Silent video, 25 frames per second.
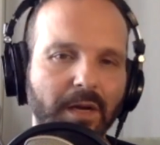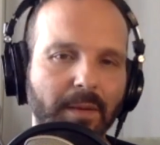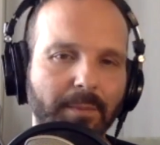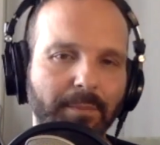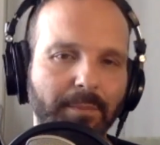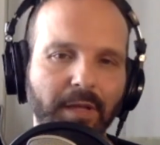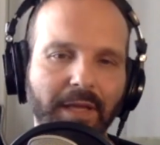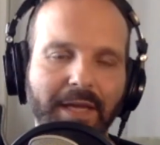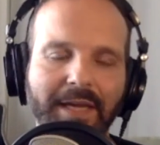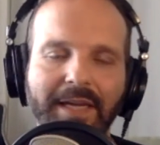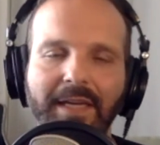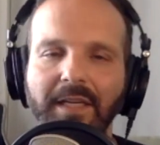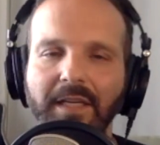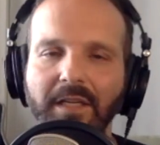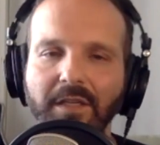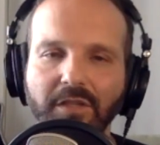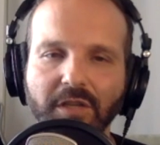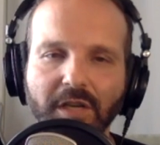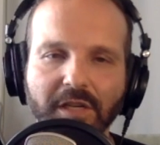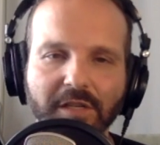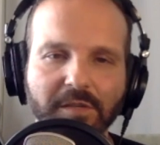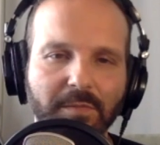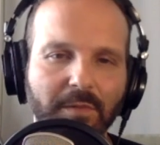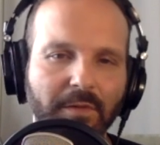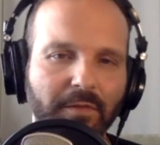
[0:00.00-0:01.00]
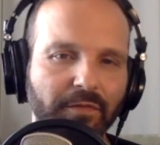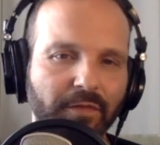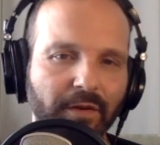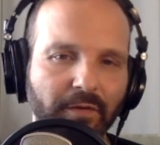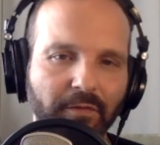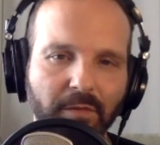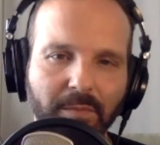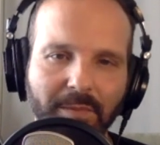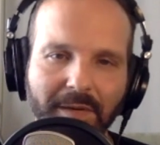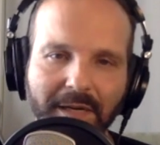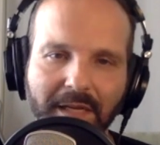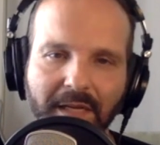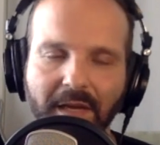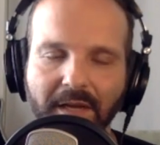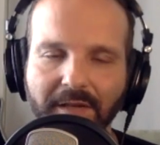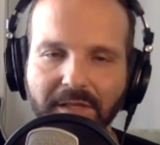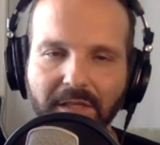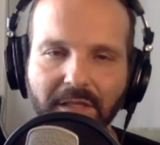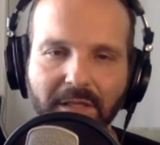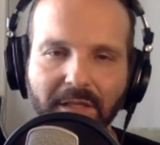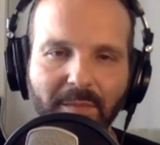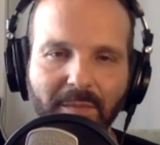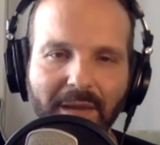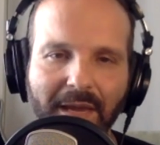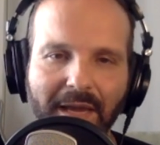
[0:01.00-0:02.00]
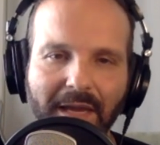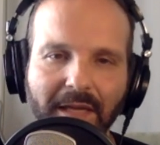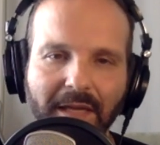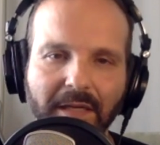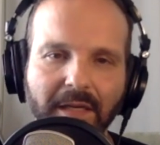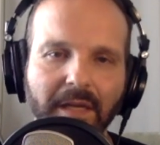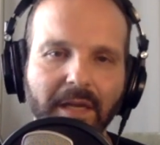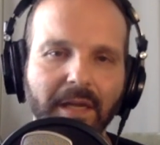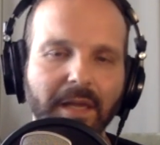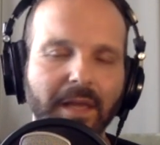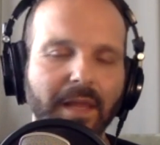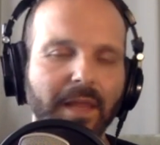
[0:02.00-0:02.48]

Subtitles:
a playing adjustment for everybody else in the band.